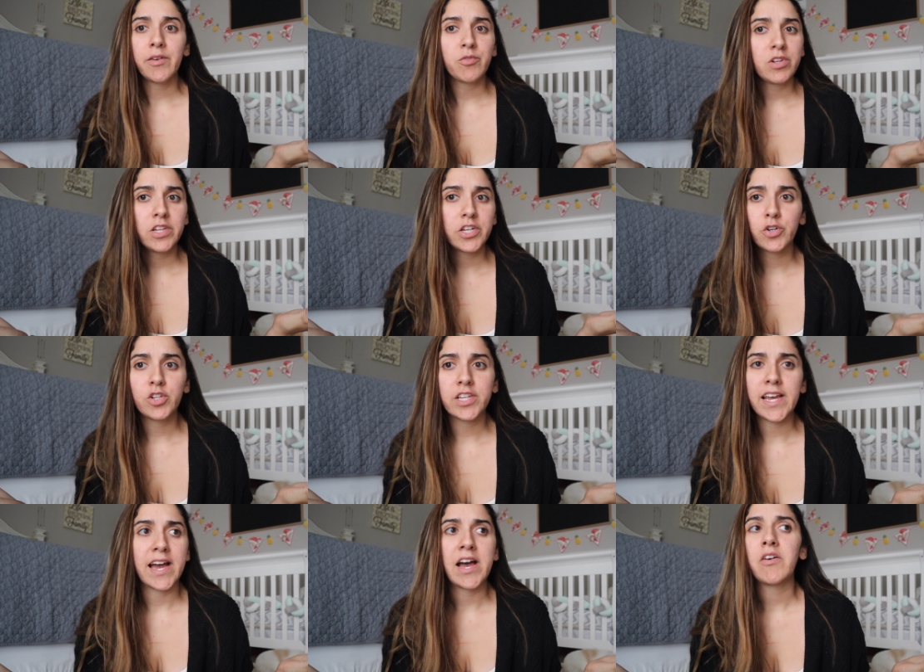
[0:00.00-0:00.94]

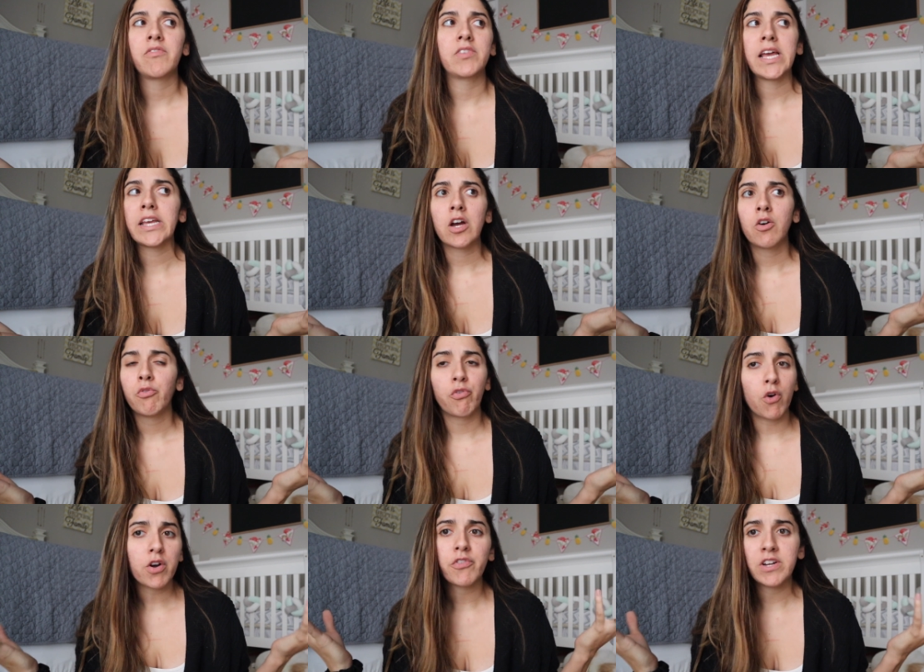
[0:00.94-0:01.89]
literally have like
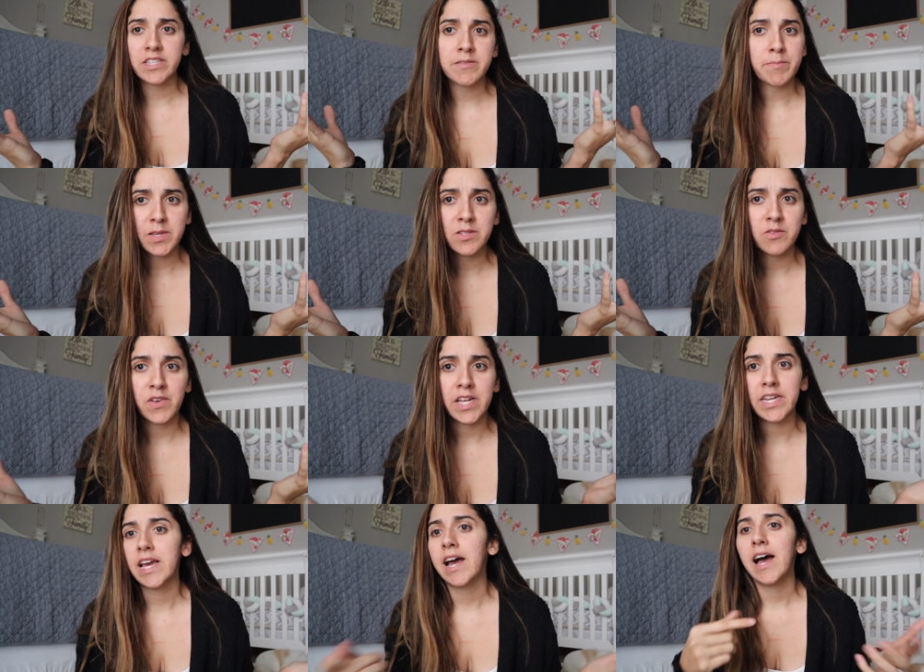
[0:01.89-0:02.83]
4 friends in
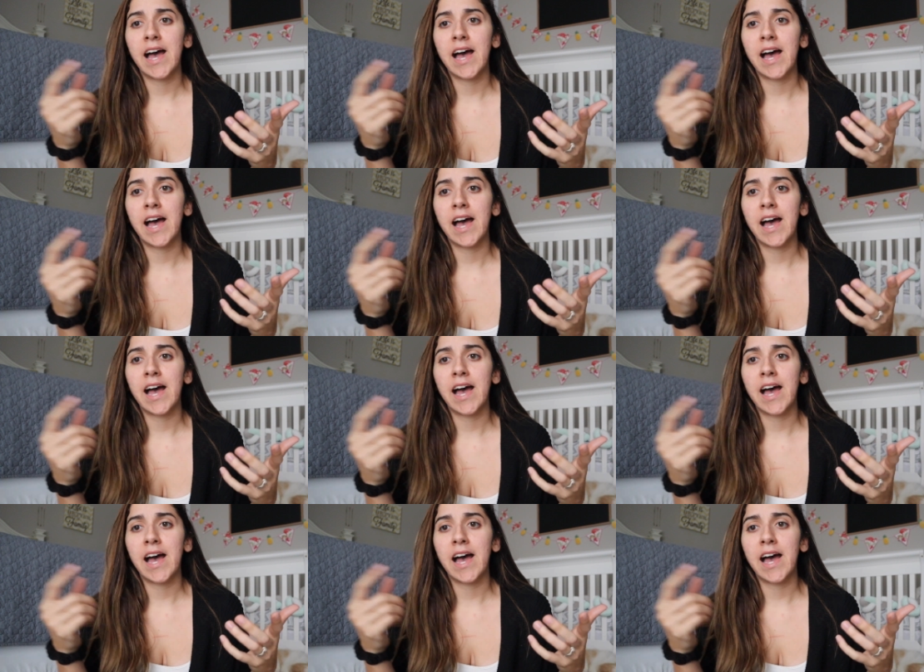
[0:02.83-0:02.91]
Pennsylvania.